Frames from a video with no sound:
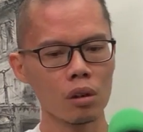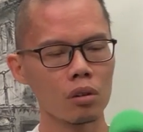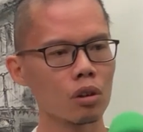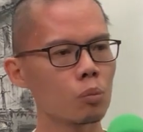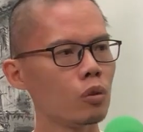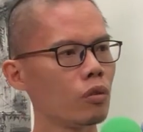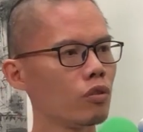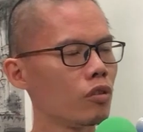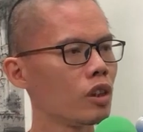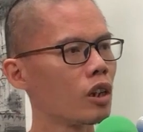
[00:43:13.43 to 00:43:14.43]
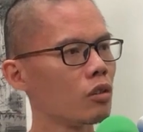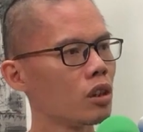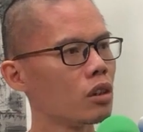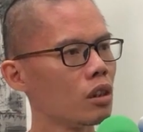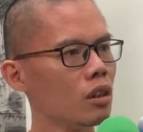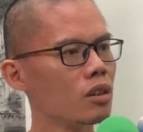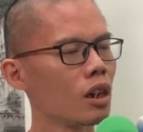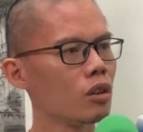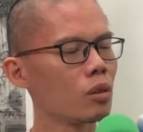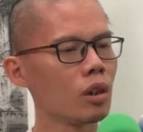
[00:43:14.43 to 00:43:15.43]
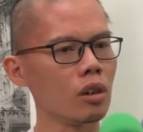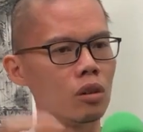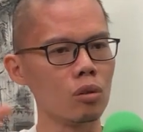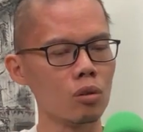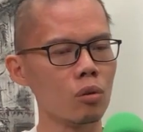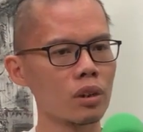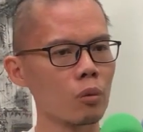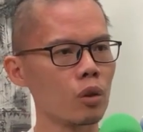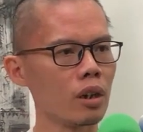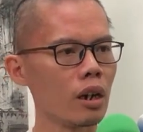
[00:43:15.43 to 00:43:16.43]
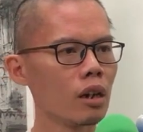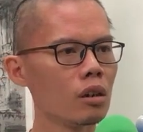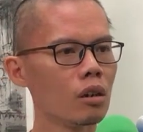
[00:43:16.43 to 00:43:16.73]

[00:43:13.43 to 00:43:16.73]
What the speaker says: just put 50,000 inside so that you'll grow somewhere there.